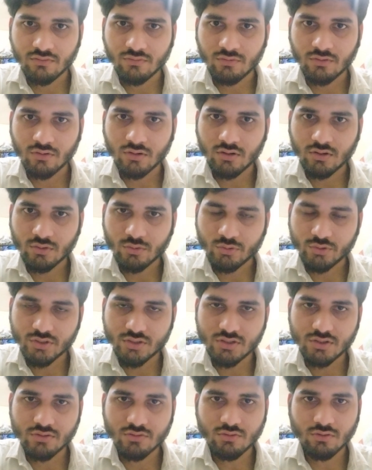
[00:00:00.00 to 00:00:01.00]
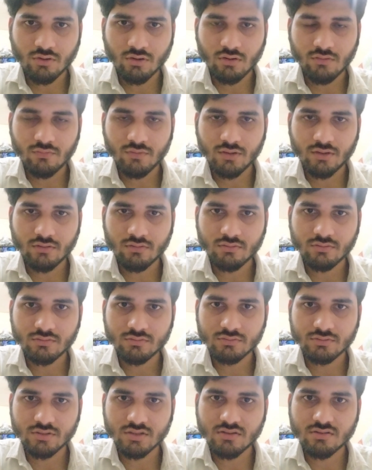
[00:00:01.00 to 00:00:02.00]
for question solving.
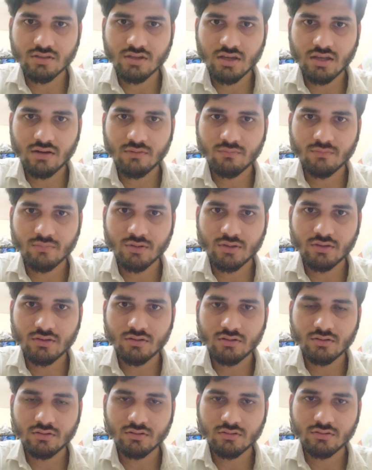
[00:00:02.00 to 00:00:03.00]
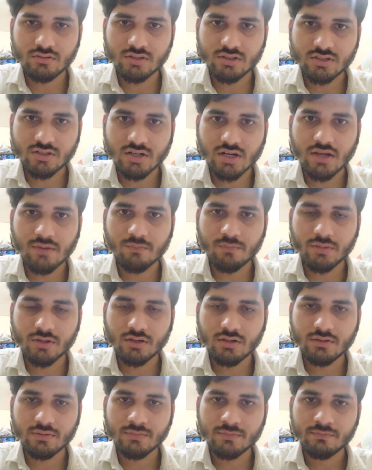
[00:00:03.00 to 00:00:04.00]
This can be the trap
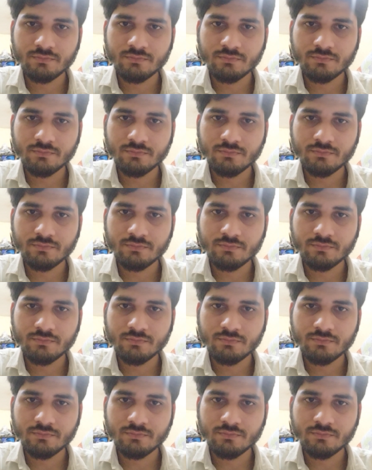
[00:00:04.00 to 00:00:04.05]
in